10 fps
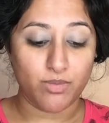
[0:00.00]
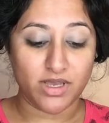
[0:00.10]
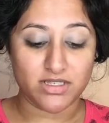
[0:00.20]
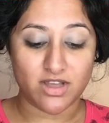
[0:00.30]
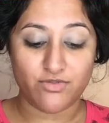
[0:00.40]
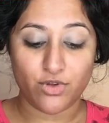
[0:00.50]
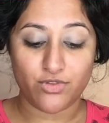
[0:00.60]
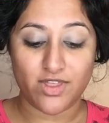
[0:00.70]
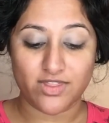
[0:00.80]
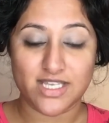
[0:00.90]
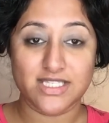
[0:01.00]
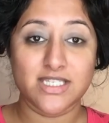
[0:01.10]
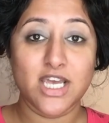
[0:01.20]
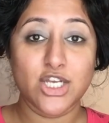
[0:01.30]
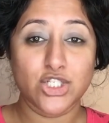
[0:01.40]
because I feel that this
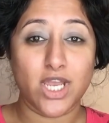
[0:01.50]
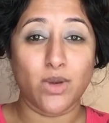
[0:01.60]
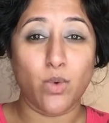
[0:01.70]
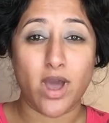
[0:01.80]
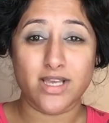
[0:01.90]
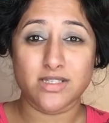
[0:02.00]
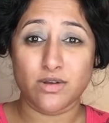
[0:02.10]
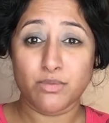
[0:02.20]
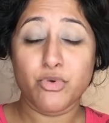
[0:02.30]
shade works